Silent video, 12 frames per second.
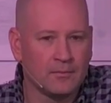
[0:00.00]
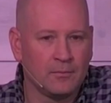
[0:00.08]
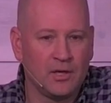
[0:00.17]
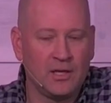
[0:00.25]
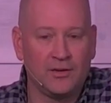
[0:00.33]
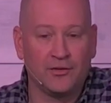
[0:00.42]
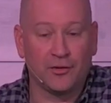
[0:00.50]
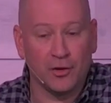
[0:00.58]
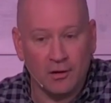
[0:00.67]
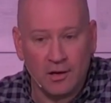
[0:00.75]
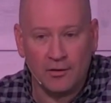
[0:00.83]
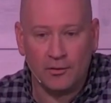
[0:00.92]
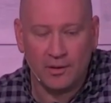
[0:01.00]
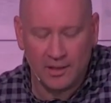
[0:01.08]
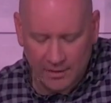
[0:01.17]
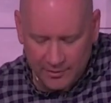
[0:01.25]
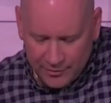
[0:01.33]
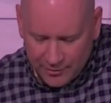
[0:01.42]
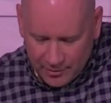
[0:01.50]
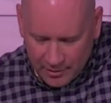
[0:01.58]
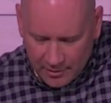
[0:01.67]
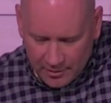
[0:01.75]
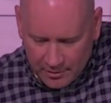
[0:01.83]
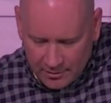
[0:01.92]
But it is God who does
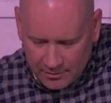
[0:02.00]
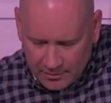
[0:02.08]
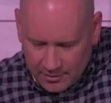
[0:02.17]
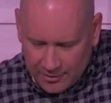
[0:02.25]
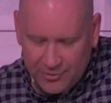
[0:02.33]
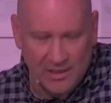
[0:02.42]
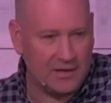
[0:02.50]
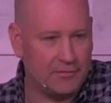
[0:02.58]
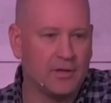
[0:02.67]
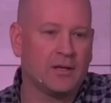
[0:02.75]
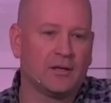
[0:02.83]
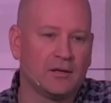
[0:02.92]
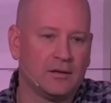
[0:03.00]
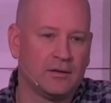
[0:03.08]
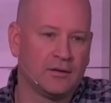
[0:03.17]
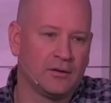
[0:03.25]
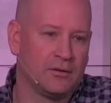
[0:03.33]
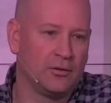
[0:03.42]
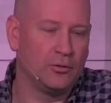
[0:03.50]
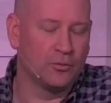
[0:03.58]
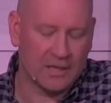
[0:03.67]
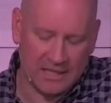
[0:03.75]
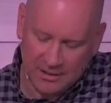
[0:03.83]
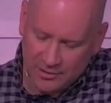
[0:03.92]
the saving, who
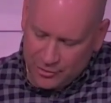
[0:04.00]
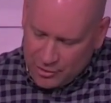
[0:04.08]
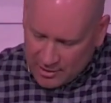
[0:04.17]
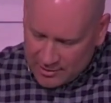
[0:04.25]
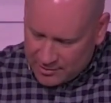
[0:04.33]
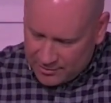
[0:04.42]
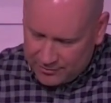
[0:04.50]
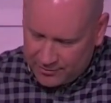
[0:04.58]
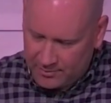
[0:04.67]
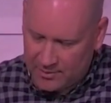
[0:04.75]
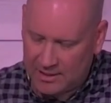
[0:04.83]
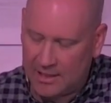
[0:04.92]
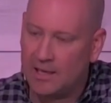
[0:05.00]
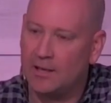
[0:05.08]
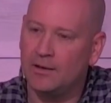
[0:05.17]
raised Jesus from the dead.